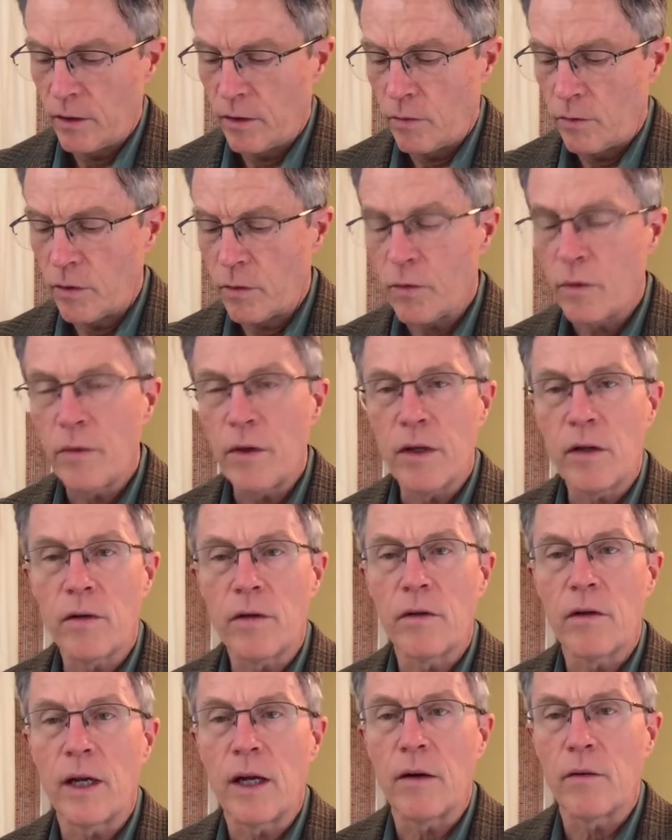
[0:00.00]
when we went
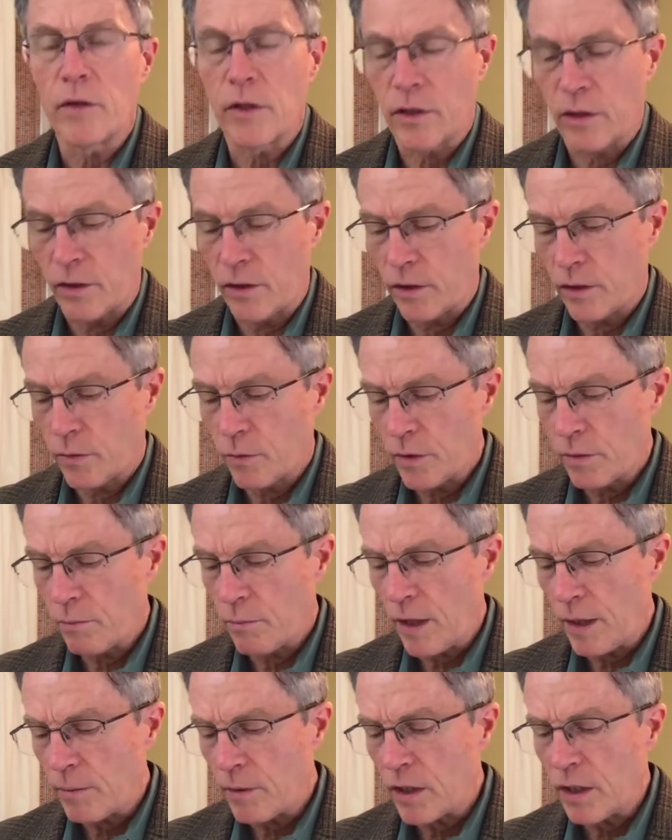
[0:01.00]
through that research, we
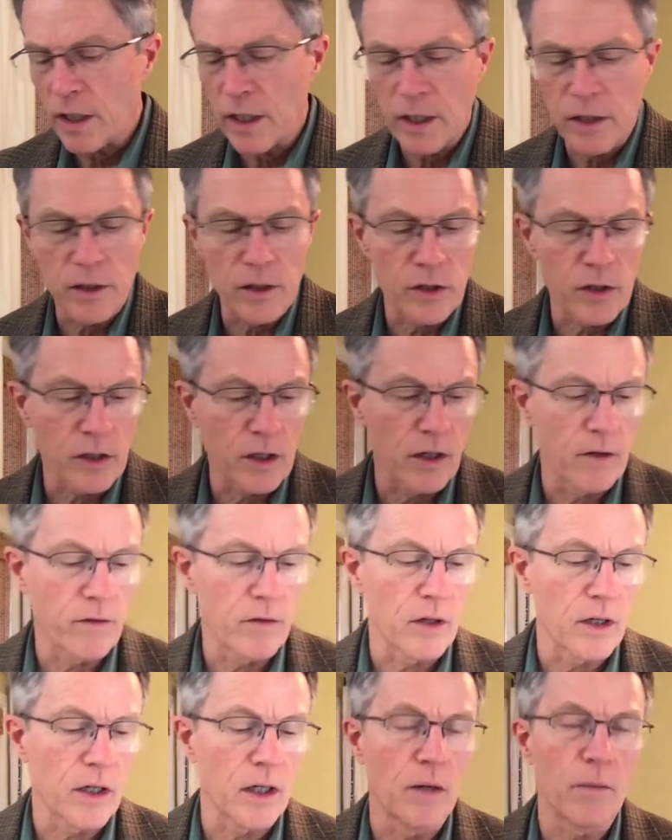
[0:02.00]
maybe did
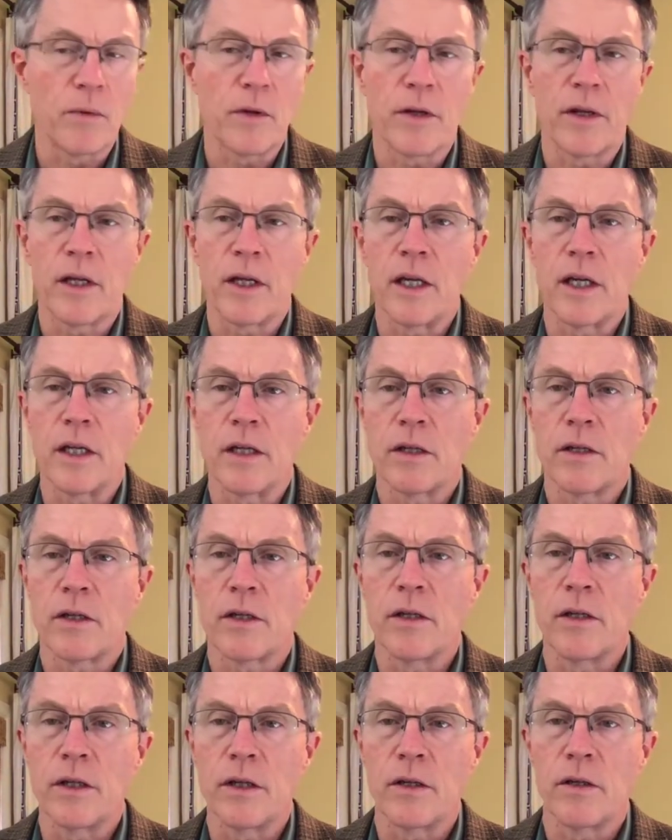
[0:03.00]
discover a couple of things
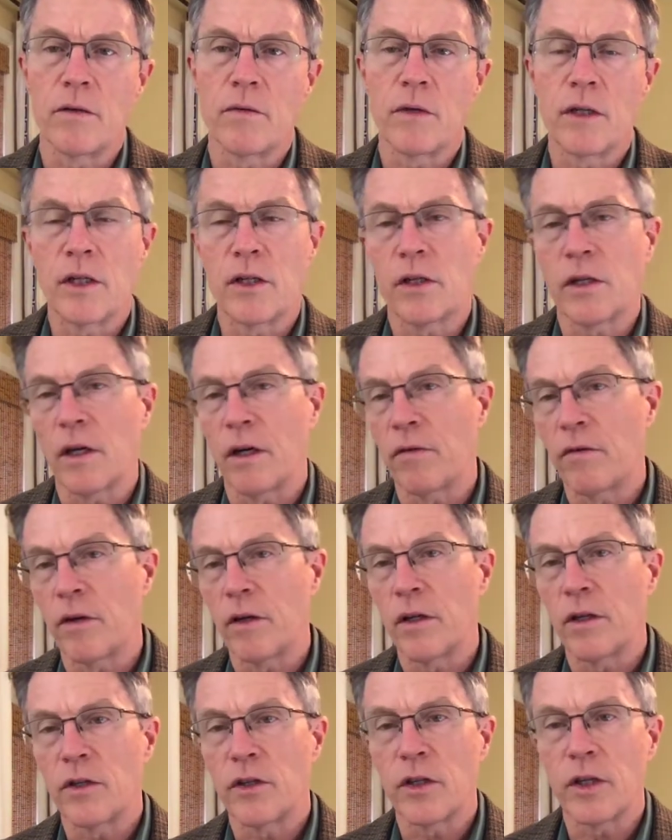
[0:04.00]
new. We
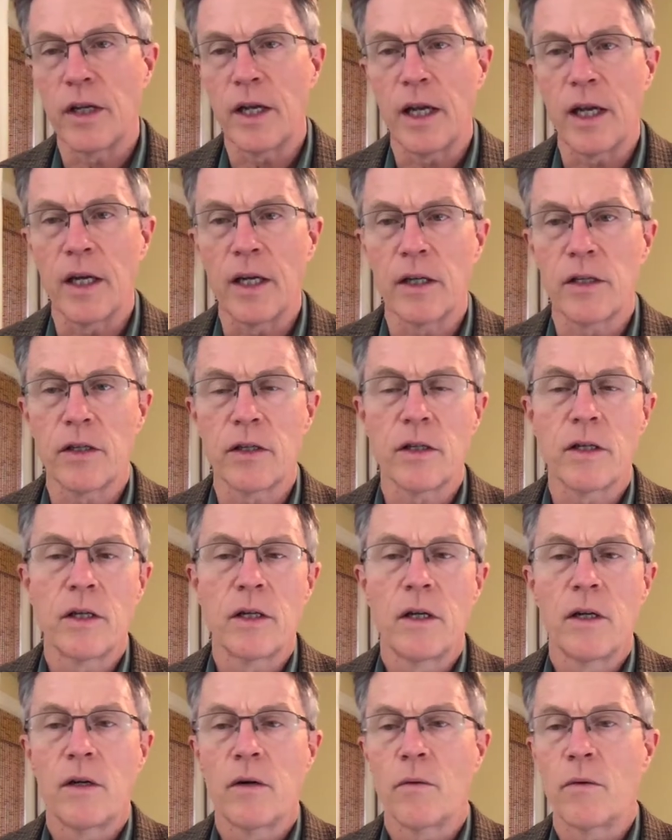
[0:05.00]
discovered genetics.
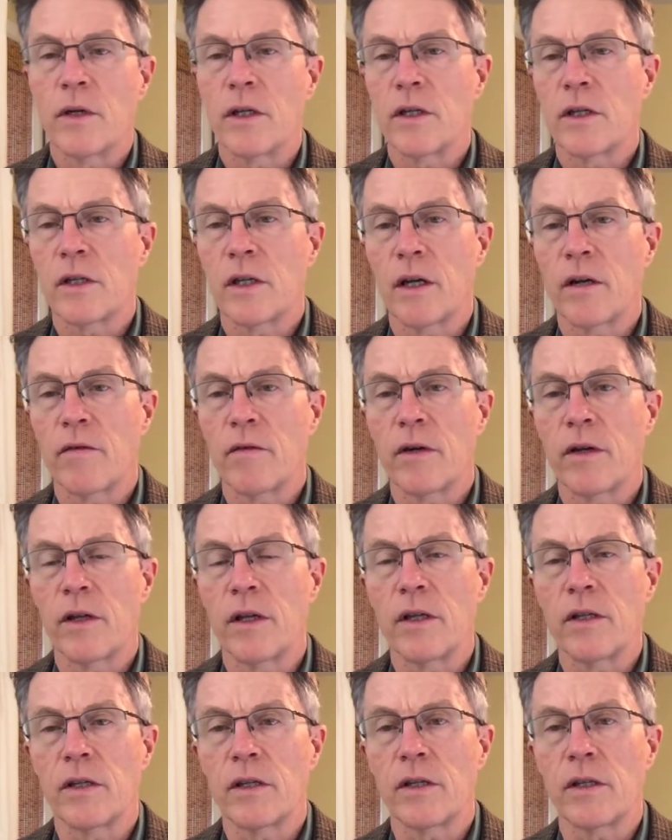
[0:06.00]
We discovered
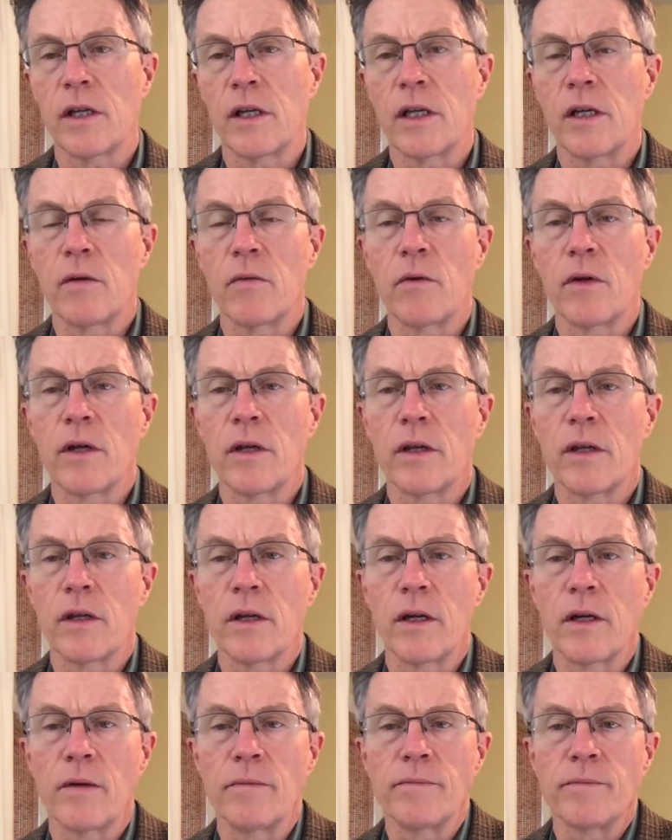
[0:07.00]
this thing with
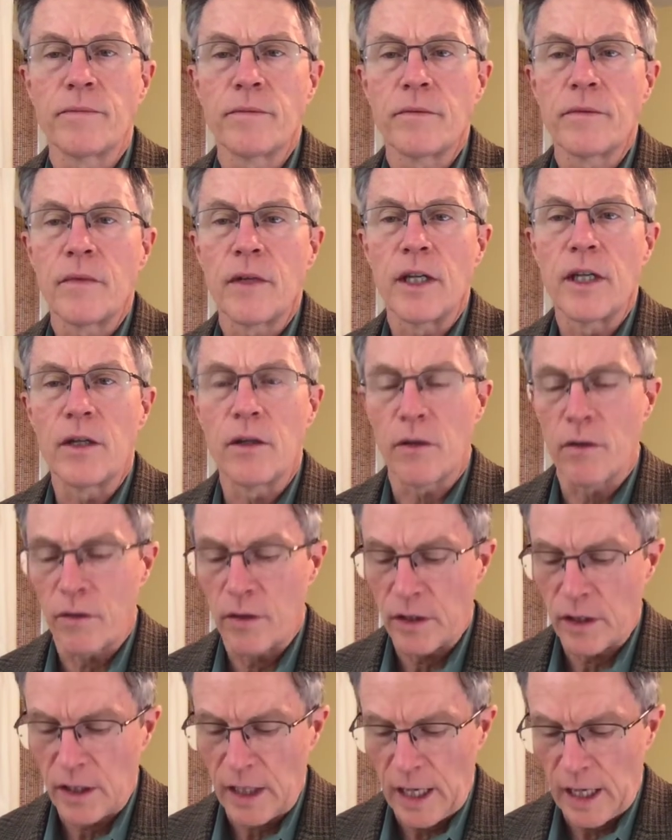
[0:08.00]
um,
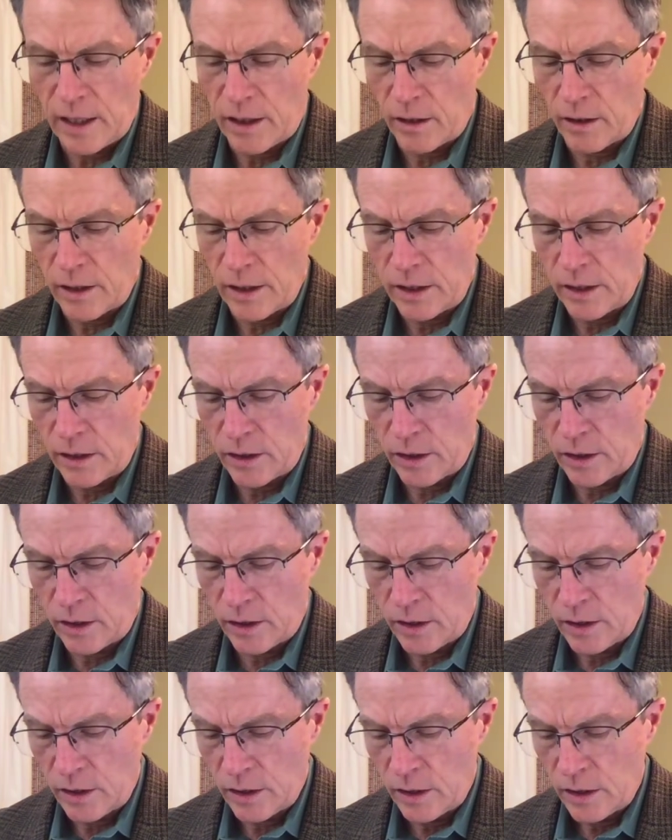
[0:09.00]
endurance
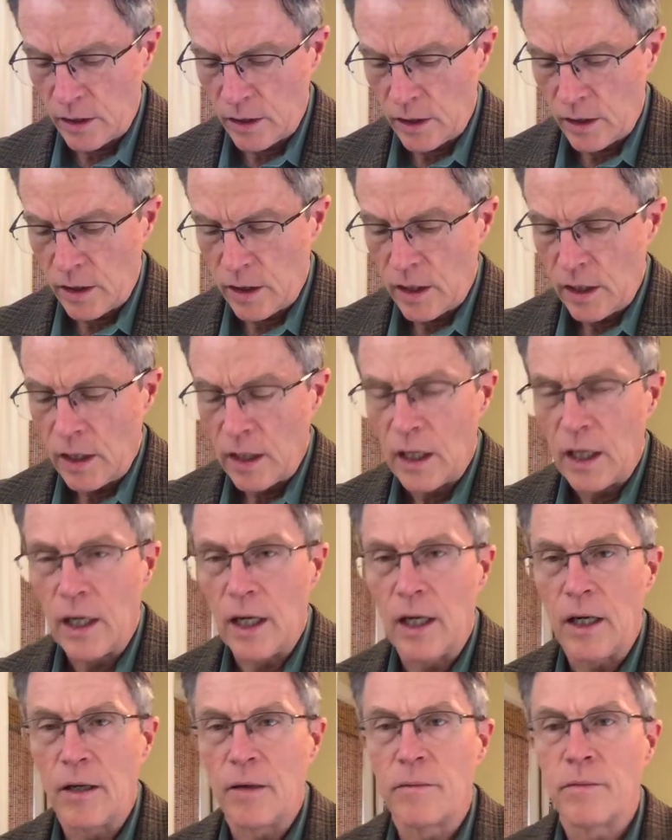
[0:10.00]
athletes.
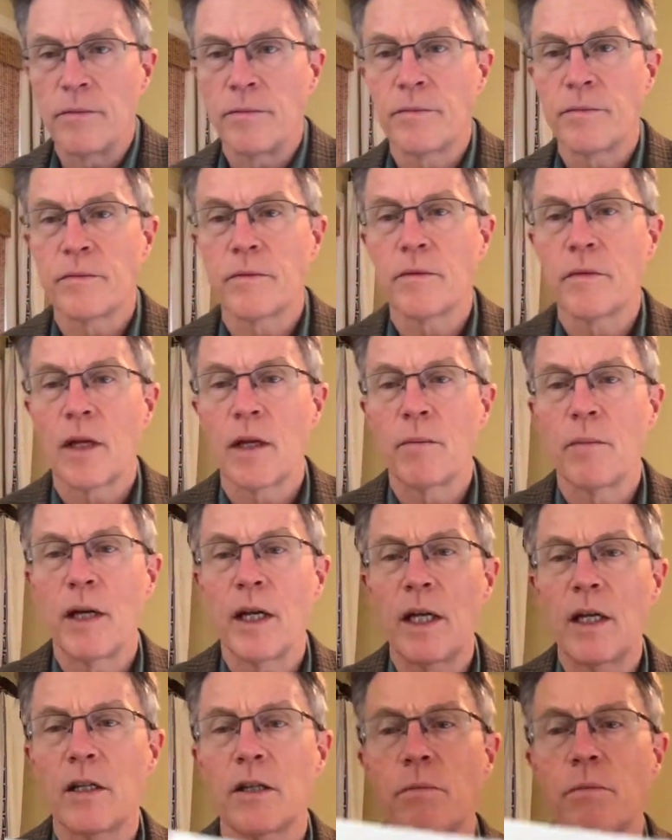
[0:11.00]
Um, but here's